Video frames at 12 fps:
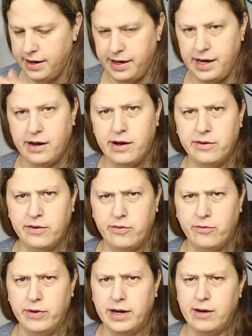Now,
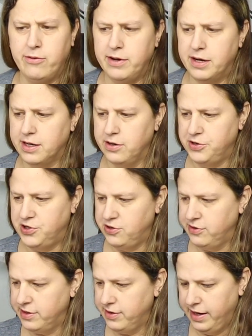when I went to go
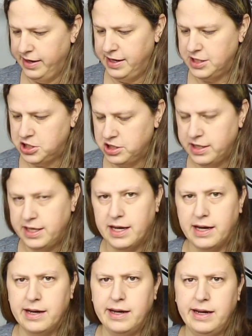do it initially,
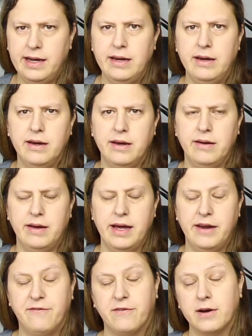I
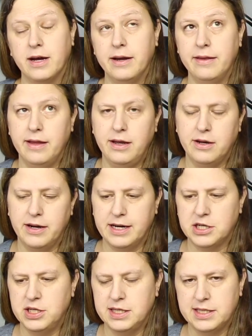had forgotten that you could
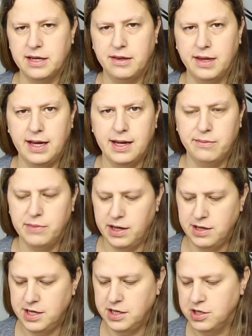actually send the
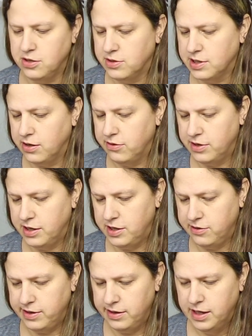M92 code to
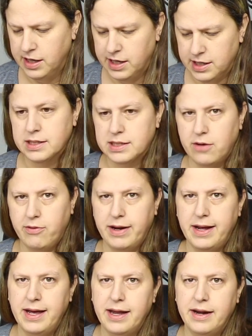do it. So I went
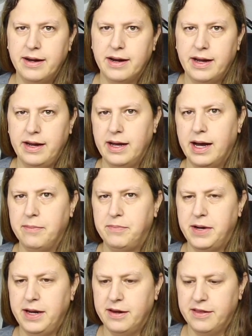ahead and I
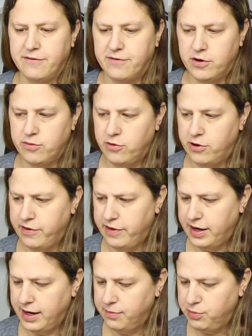updated the firmware and
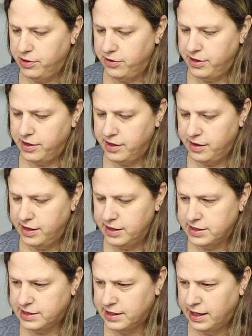then uploaded it to
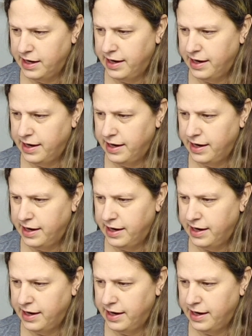this.